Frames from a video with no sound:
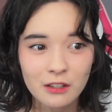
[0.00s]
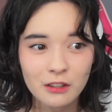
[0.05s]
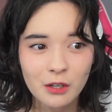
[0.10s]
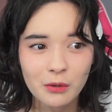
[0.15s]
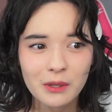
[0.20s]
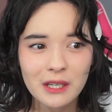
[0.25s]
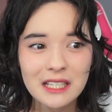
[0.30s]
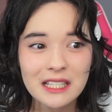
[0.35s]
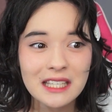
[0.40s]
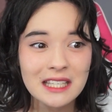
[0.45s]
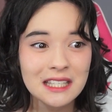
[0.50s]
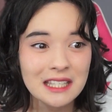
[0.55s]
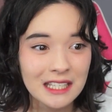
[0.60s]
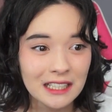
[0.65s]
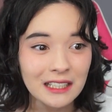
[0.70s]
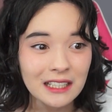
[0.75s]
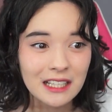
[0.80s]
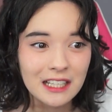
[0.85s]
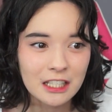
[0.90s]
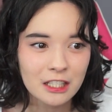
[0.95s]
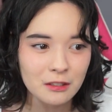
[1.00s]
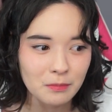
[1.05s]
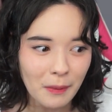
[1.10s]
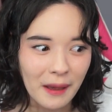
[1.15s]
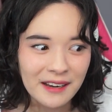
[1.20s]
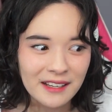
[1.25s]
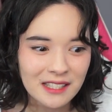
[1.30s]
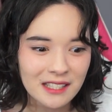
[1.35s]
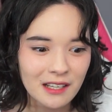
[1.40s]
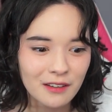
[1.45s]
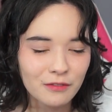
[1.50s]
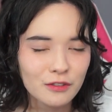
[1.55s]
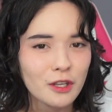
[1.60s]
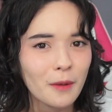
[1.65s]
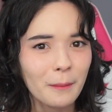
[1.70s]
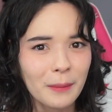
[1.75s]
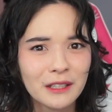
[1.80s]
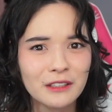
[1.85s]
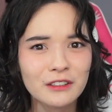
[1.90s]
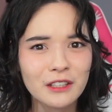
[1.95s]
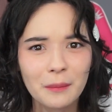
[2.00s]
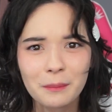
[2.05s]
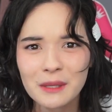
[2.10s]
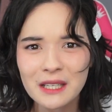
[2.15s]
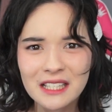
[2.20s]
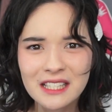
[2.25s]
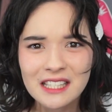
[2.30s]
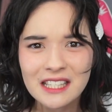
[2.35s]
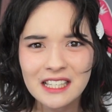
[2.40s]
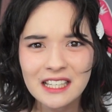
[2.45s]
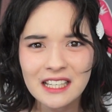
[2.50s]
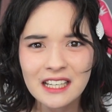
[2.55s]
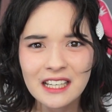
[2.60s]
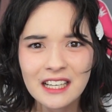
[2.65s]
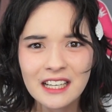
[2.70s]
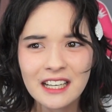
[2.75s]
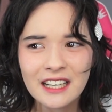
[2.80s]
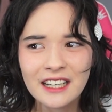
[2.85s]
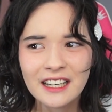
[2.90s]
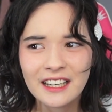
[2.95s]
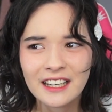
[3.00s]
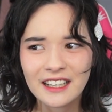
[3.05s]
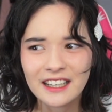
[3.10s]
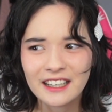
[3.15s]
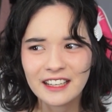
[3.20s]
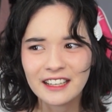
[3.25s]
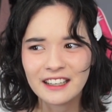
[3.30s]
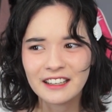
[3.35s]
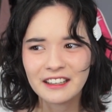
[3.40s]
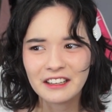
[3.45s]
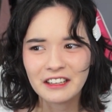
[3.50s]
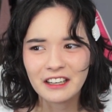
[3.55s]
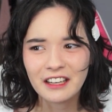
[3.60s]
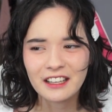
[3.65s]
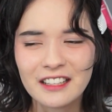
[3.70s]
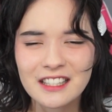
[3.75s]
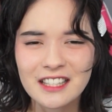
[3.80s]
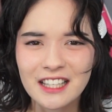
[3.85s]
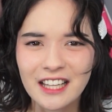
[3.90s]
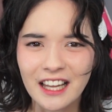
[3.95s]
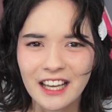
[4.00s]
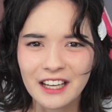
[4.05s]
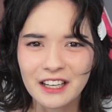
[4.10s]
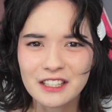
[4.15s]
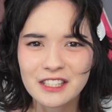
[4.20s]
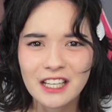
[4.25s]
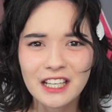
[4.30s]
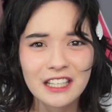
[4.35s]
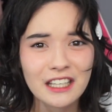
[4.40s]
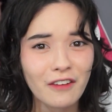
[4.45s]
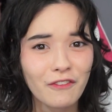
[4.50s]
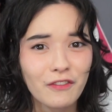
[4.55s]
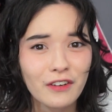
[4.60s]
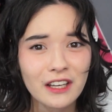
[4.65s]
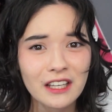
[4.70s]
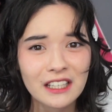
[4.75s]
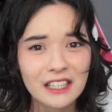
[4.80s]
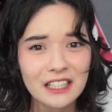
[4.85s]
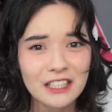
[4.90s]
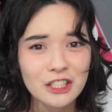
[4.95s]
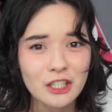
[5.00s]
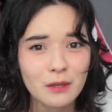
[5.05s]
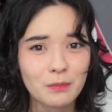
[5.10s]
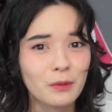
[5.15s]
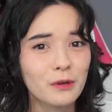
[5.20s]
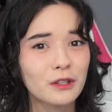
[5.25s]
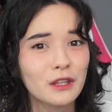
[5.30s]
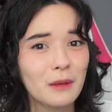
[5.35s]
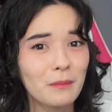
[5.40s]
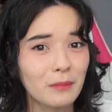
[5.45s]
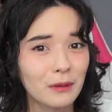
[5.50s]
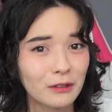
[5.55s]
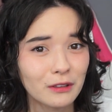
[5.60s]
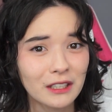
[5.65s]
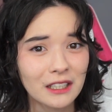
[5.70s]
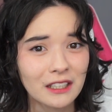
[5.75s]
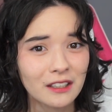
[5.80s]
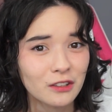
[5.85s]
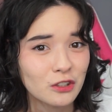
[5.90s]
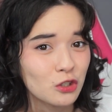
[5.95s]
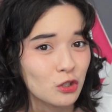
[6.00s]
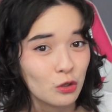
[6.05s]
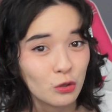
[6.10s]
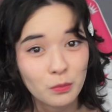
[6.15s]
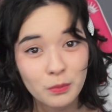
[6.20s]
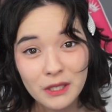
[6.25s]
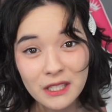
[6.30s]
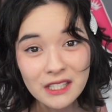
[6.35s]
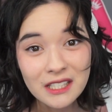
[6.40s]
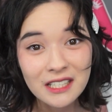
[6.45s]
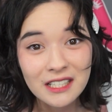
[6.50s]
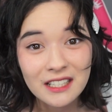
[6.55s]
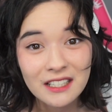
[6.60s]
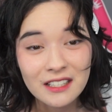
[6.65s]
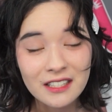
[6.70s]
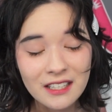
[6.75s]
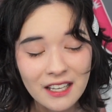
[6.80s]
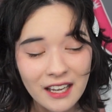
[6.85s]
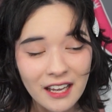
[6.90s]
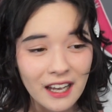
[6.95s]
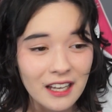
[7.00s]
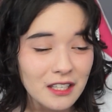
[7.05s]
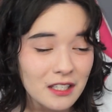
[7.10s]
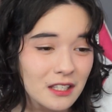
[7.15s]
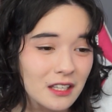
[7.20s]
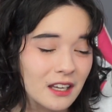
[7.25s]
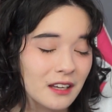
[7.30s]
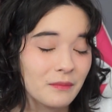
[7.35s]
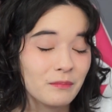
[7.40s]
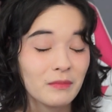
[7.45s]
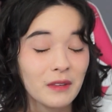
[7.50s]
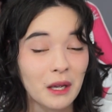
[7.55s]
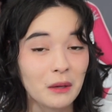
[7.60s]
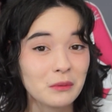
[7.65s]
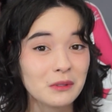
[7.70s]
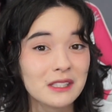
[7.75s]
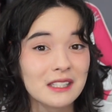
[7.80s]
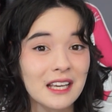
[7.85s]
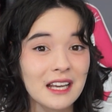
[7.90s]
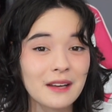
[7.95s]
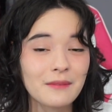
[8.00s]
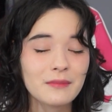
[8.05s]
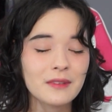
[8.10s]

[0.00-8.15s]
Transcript: Though it is still expensive to build a PC. It's like significantly cheaper than building 2 PCs, as I would say.